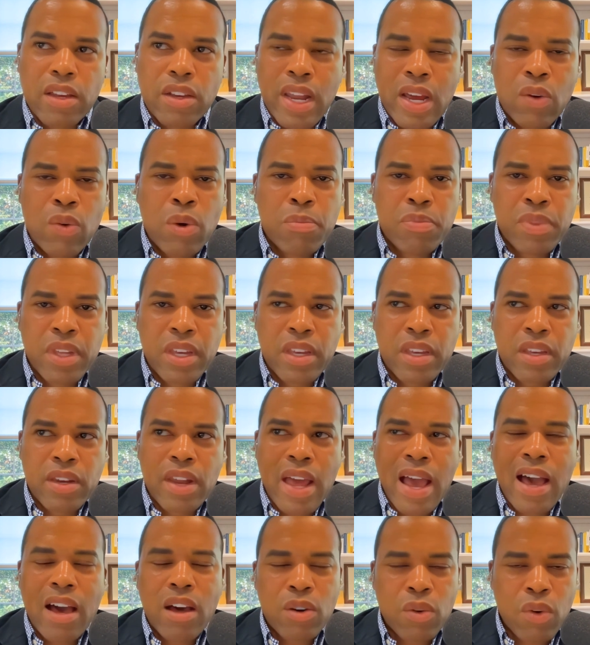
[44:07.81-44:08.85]
now I'm
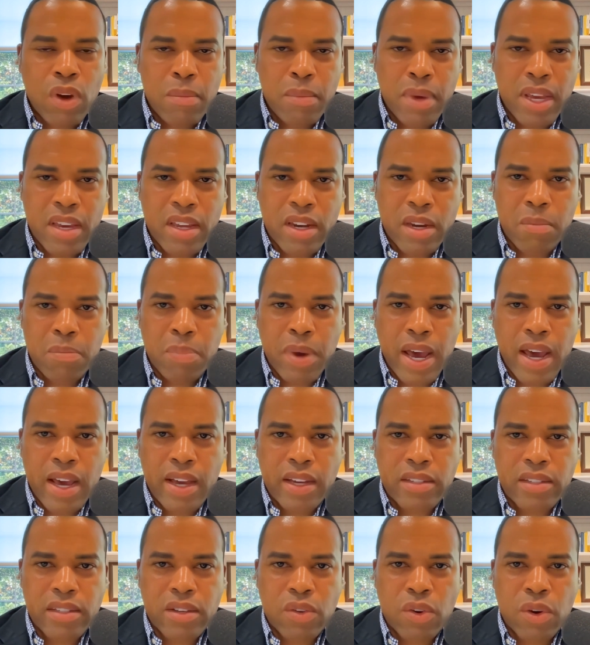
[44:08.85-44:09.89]
thinking, how do I make an
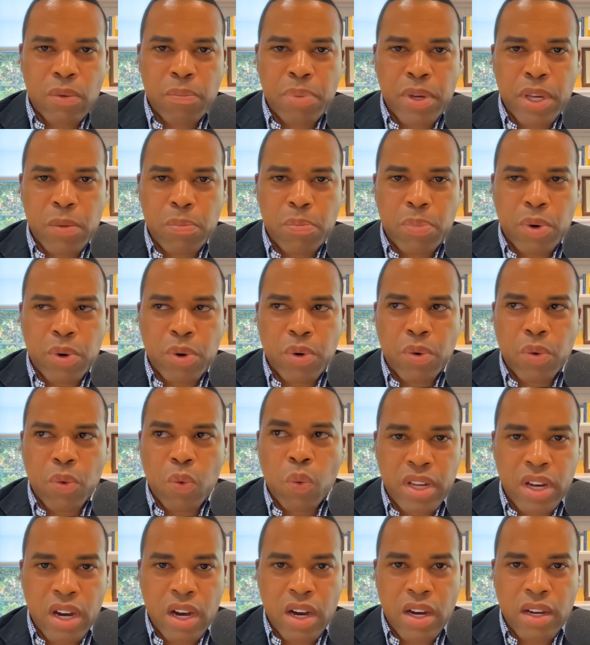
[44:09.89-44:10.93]
impact on people
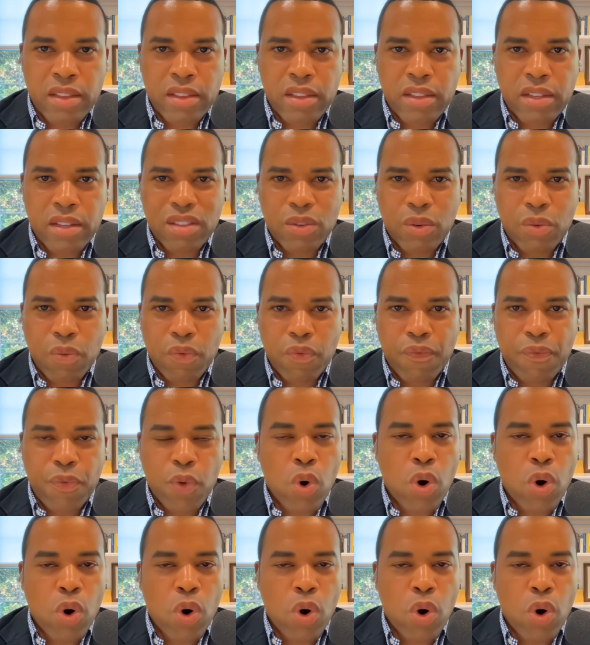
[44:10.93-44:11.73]
beyond the